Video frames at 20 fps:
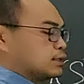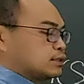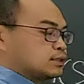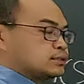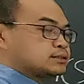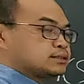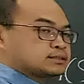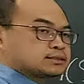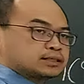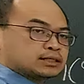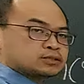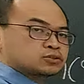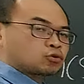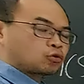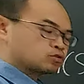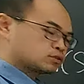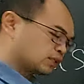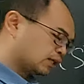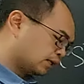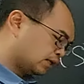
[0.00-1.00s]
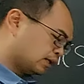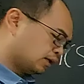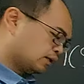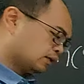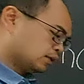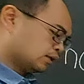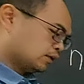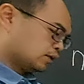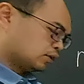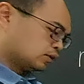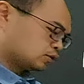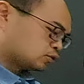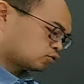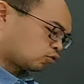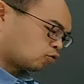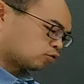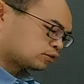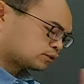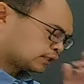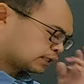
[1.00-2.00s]
This is the total
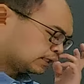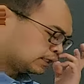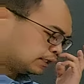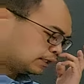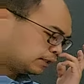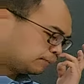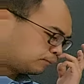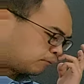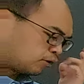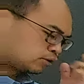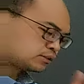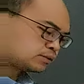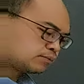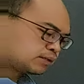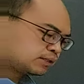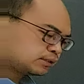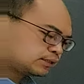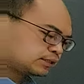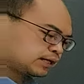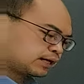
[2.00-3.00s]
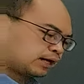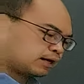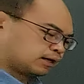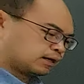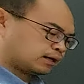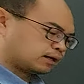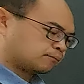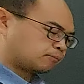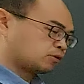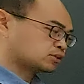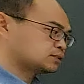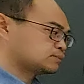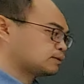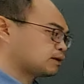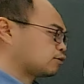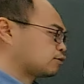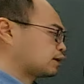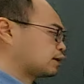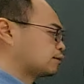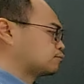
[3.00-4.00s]
possibility possible
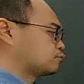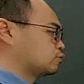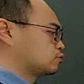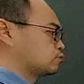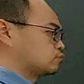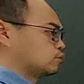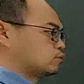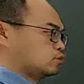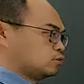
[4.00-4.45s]
outcome.